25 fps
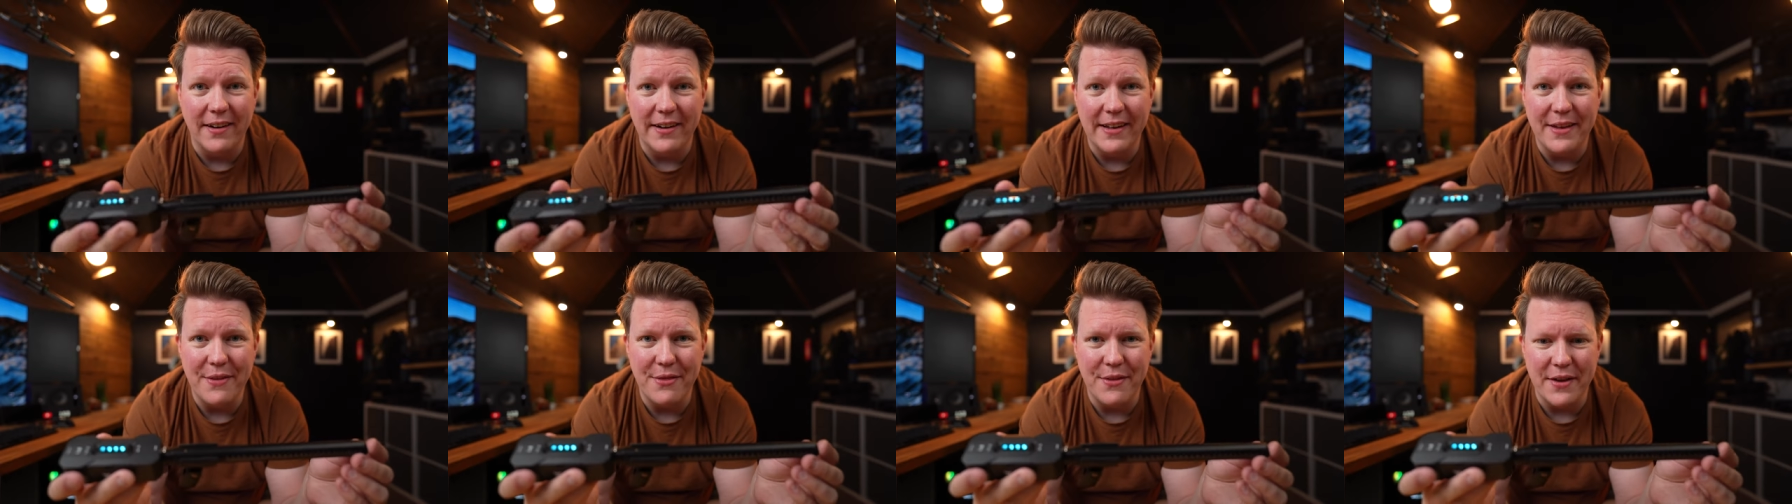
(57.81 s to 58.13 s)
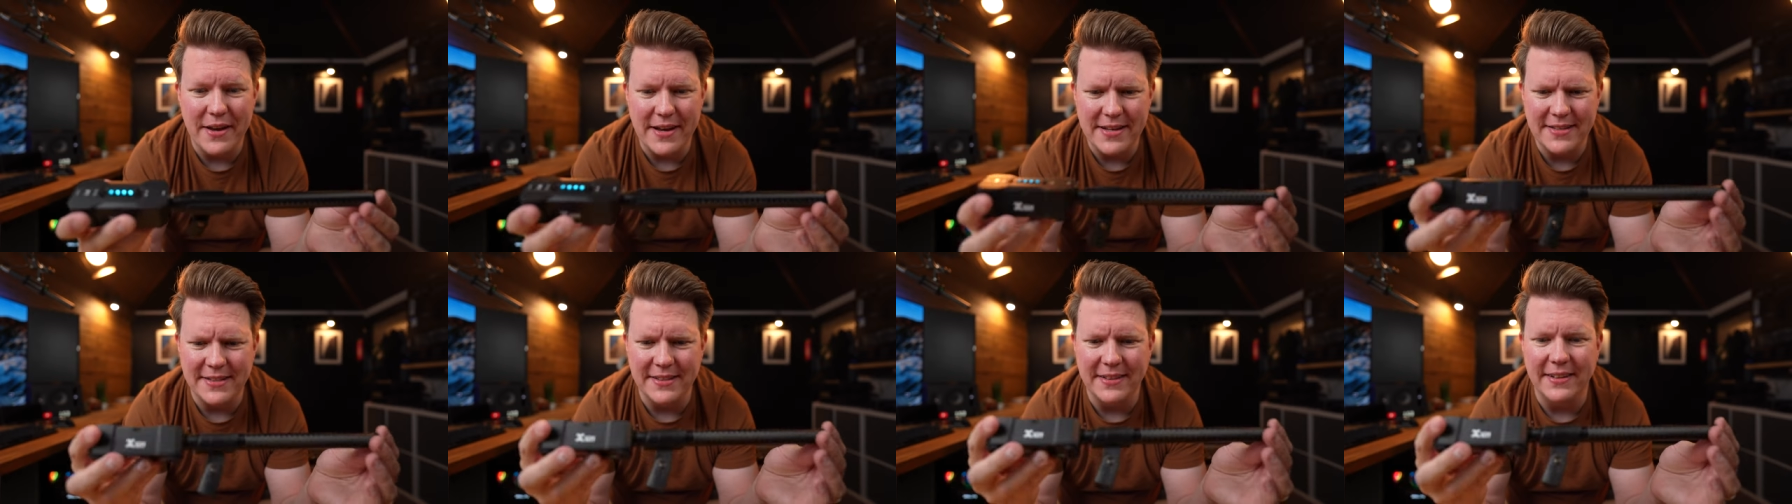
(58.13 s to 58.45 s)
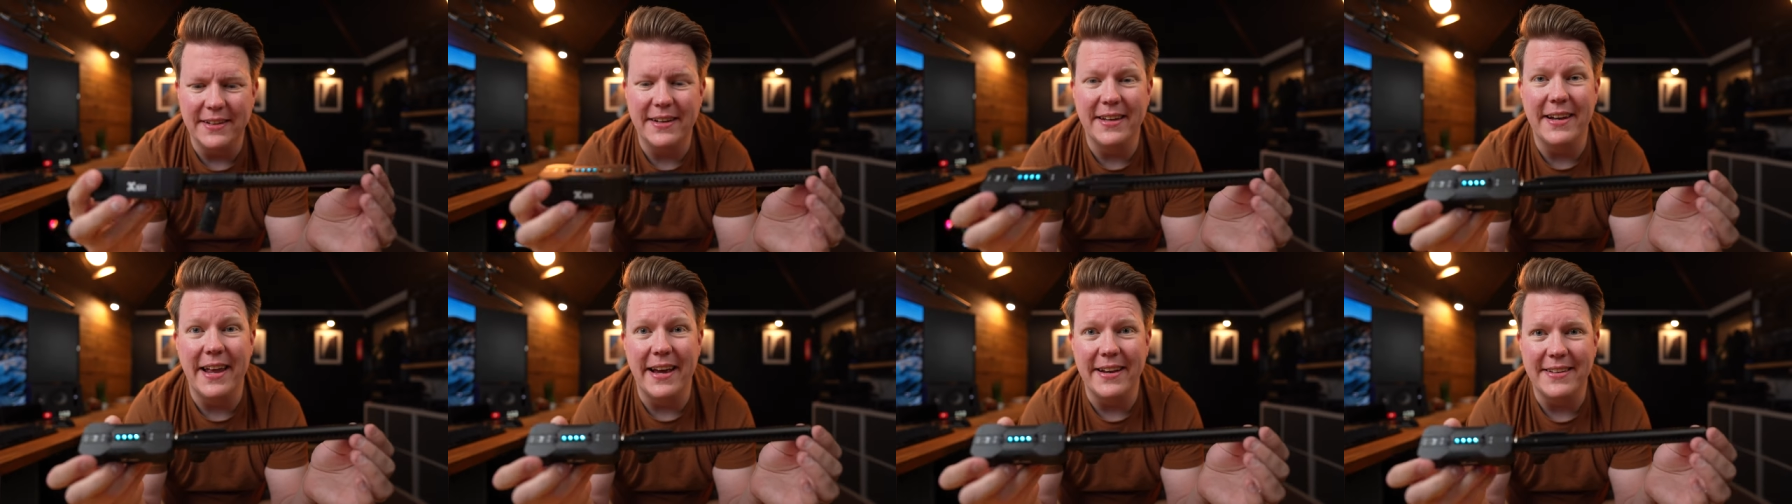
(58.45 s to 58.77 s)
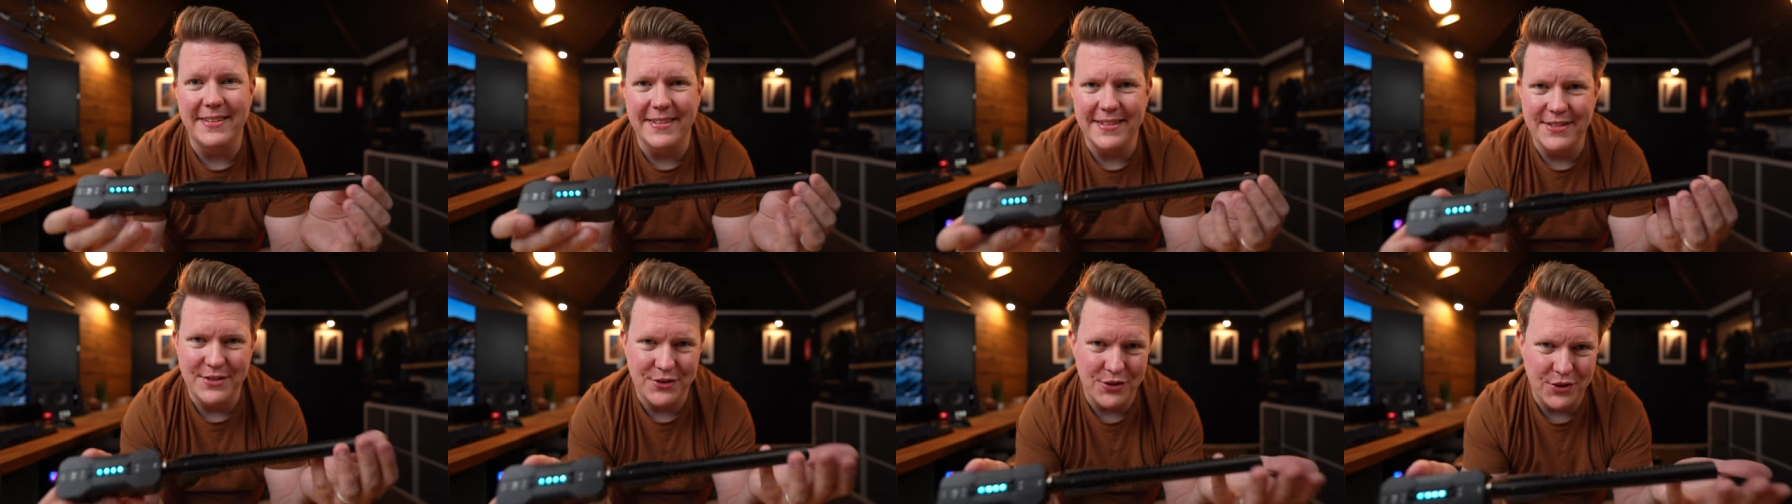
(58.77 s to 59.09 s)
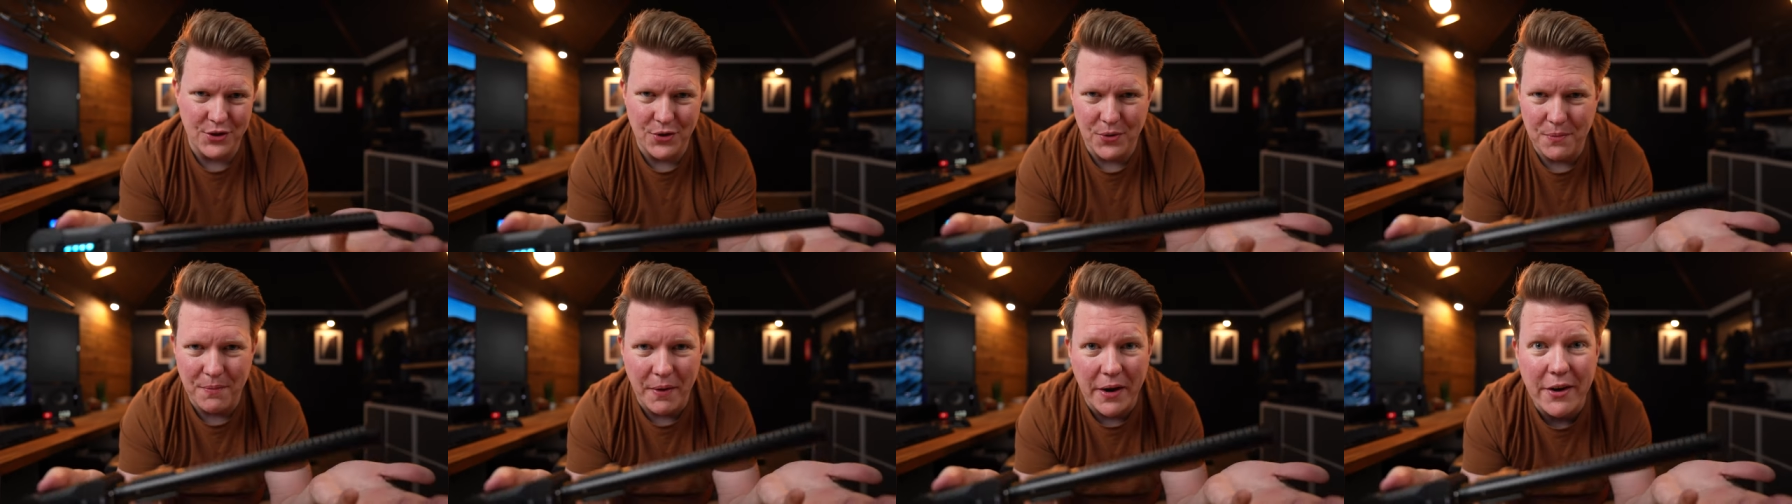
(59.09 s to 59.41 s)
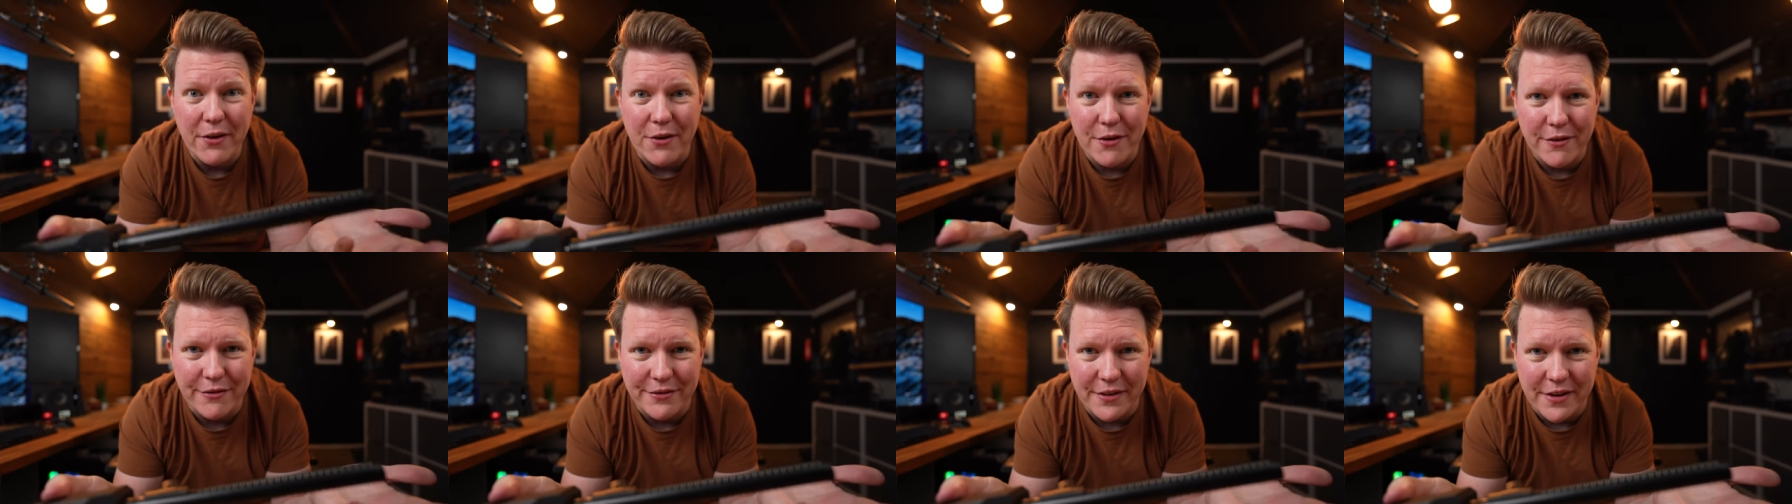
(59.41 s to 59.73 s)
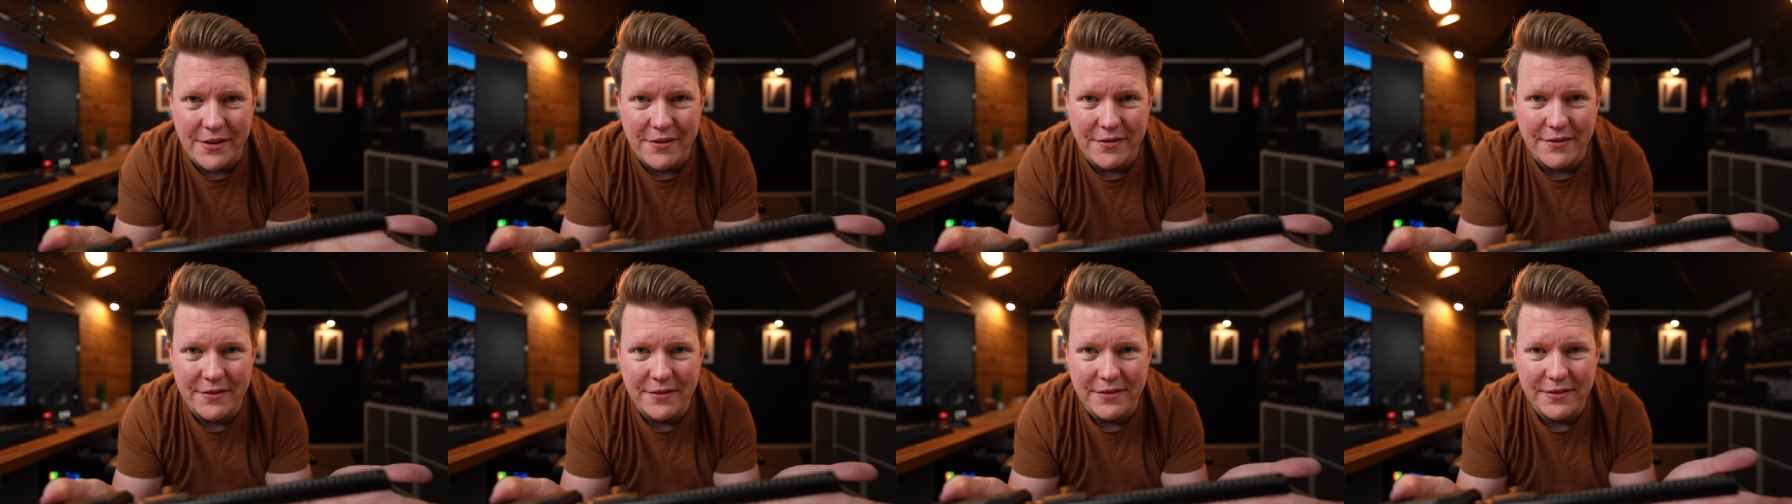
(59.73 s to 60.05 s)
lead that isn't connected to your microphone.